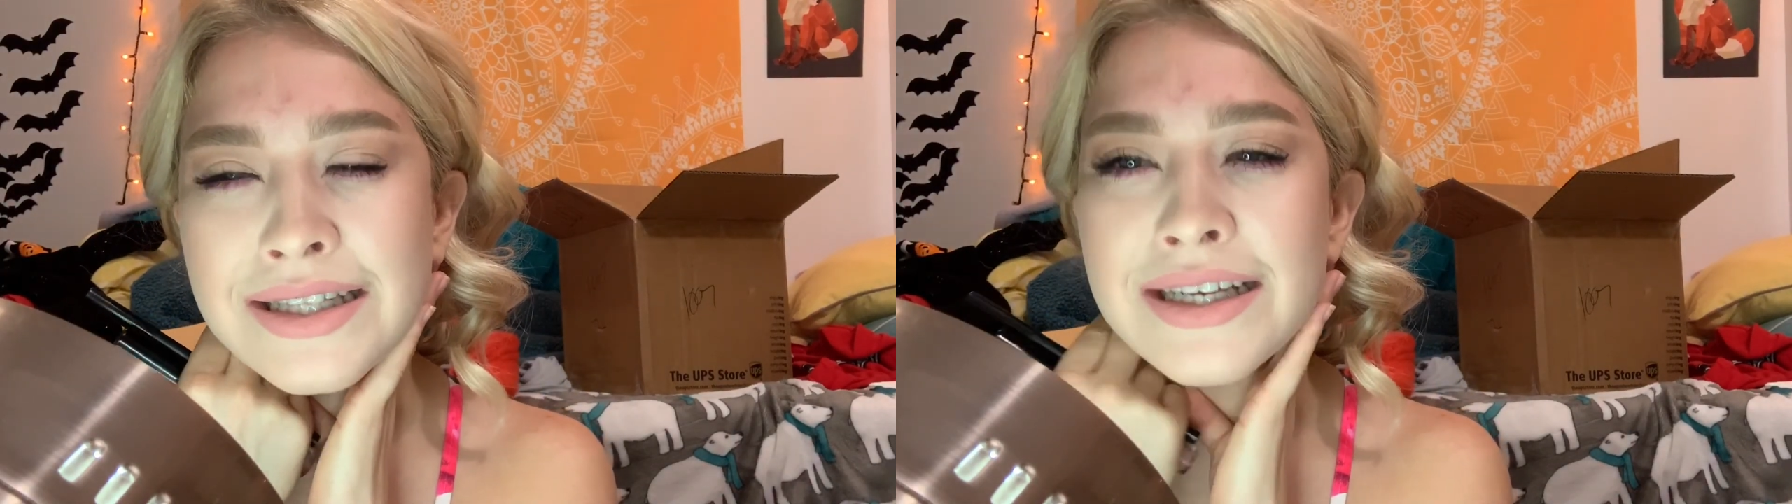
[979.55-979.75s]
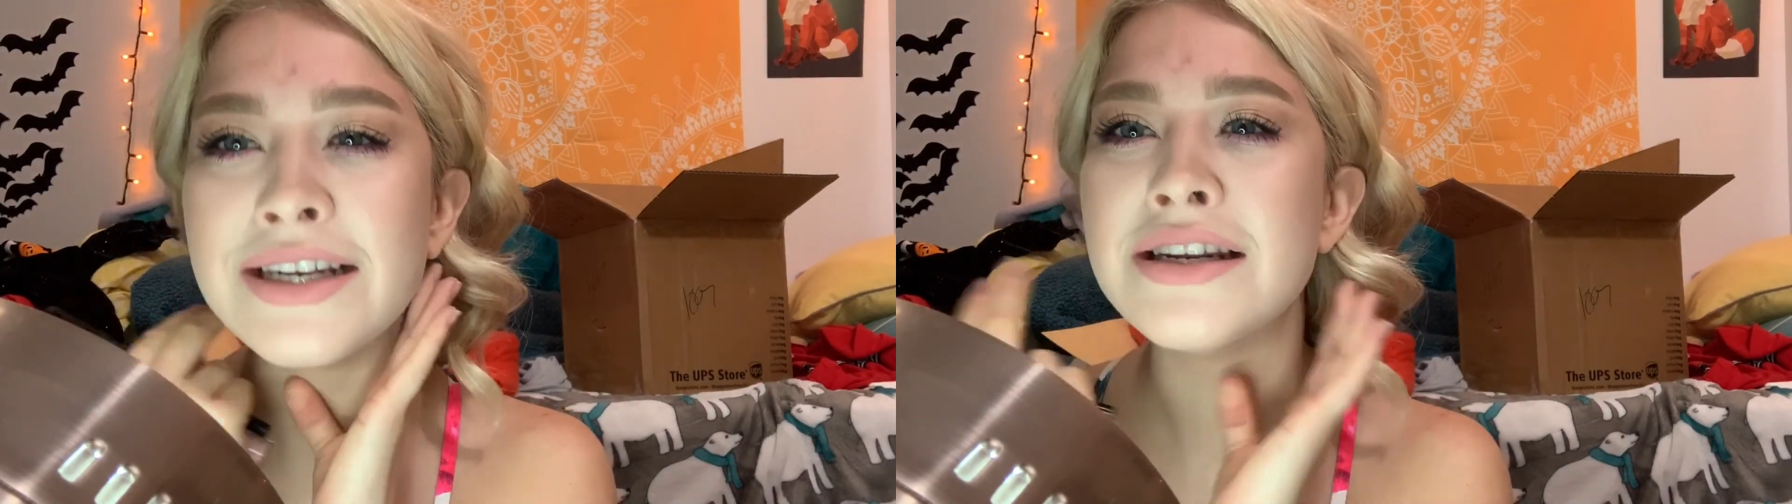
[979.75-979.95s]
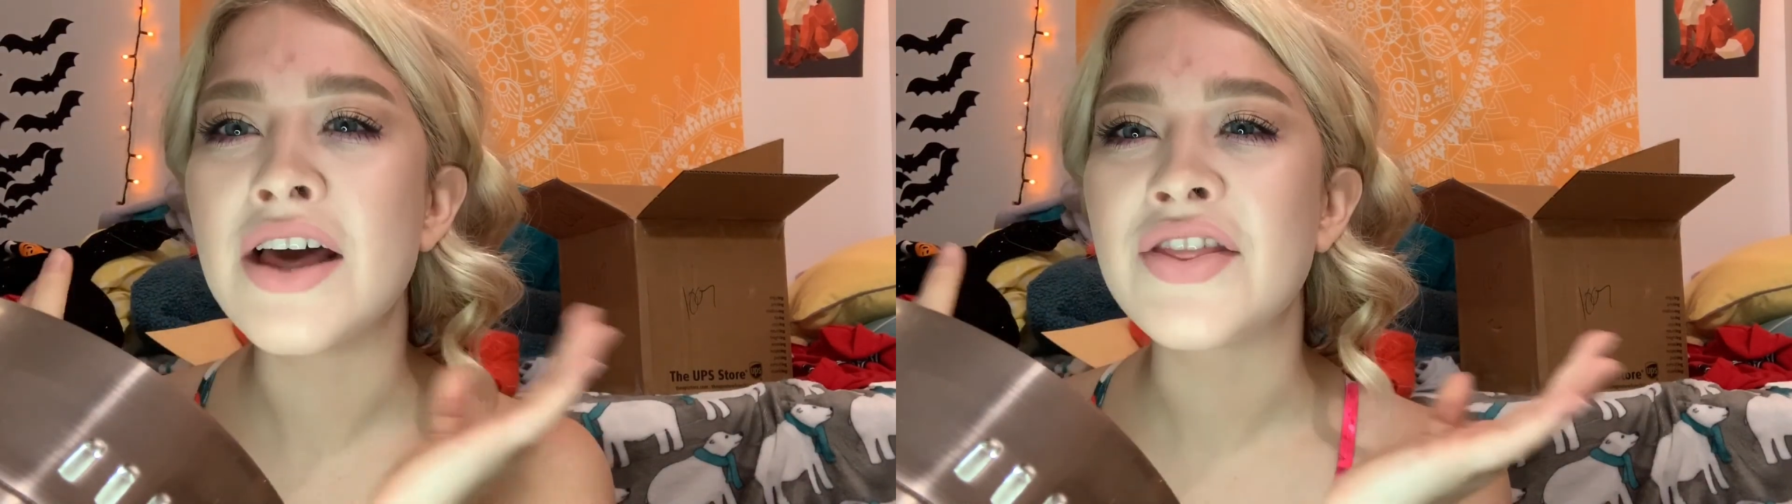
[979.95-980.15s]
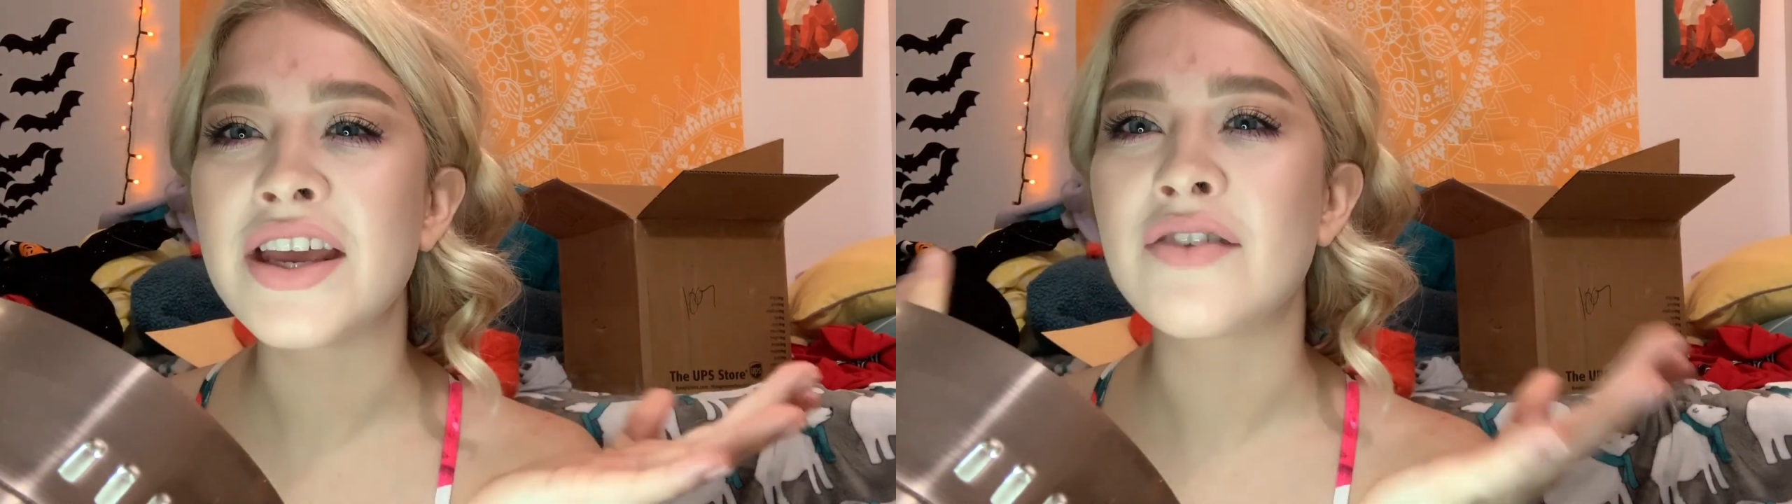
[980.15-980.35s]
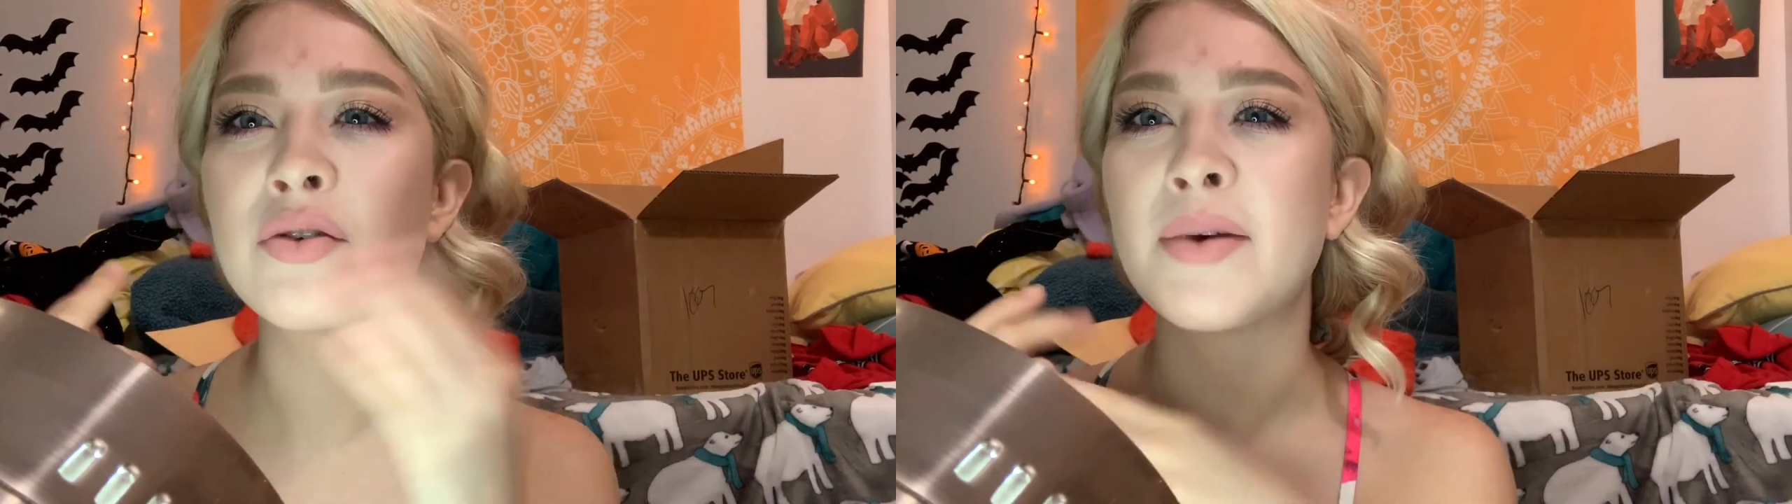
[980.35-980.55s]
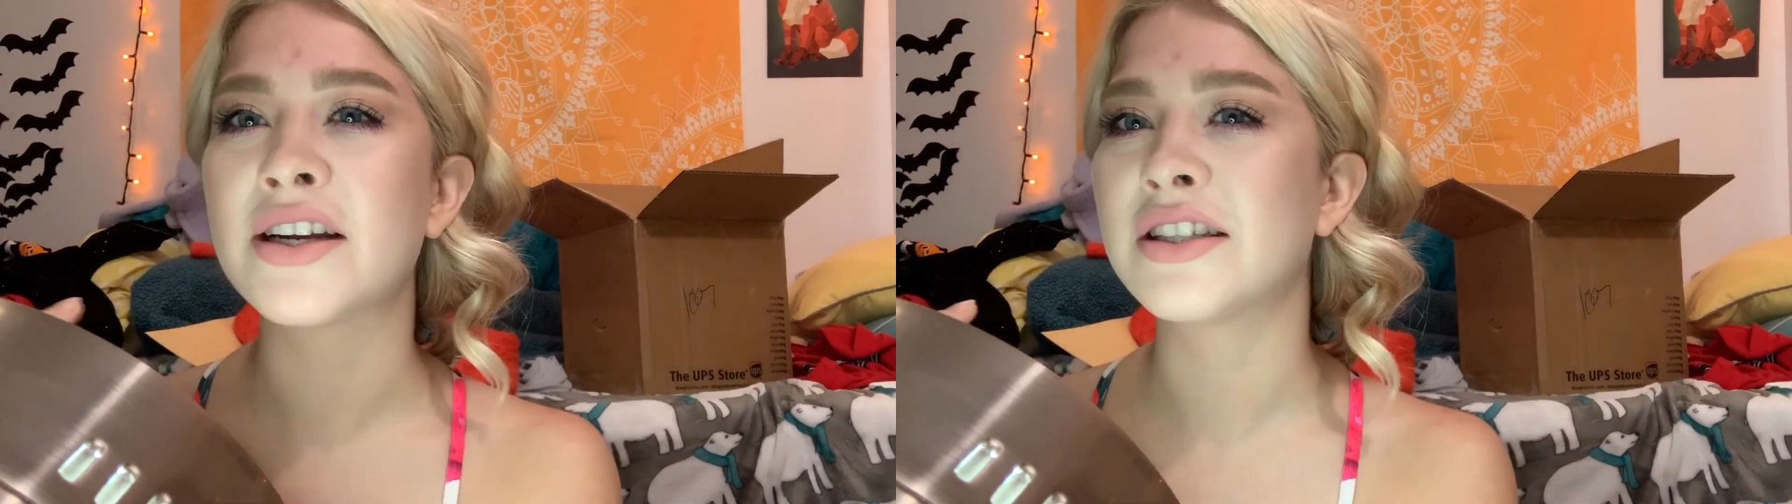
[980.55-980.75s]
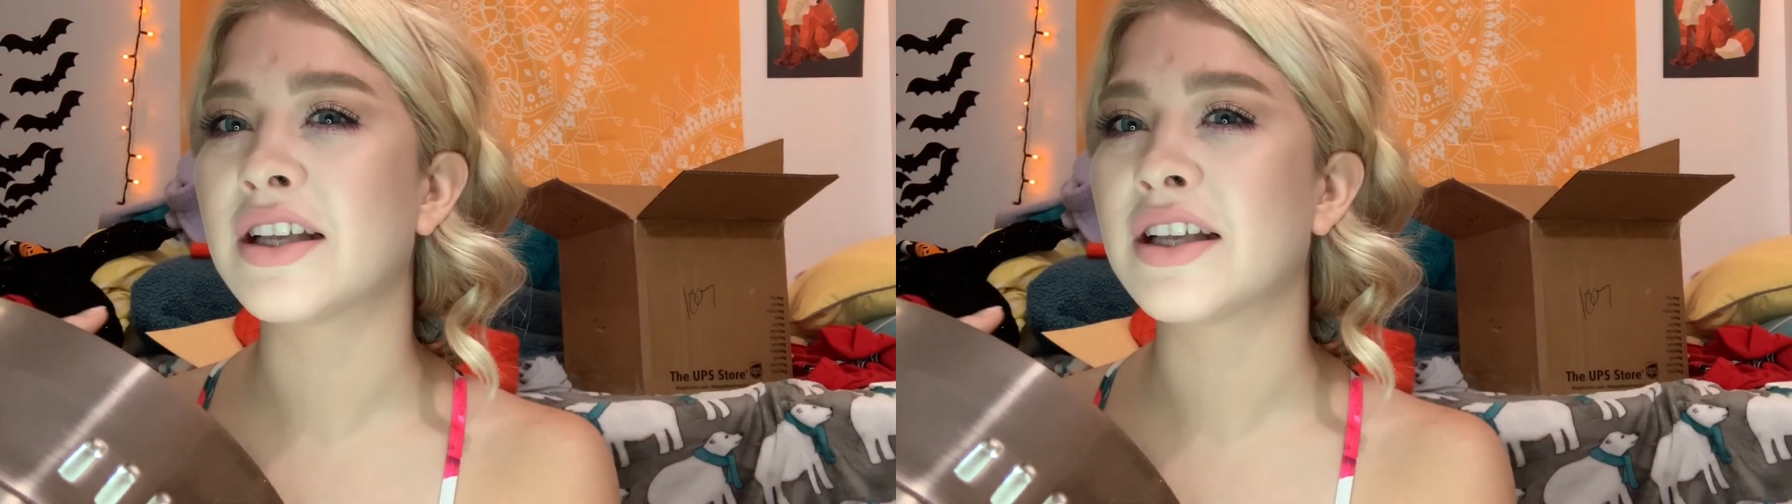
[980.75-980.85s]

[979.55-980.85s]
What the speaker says: Like nothing ever matches.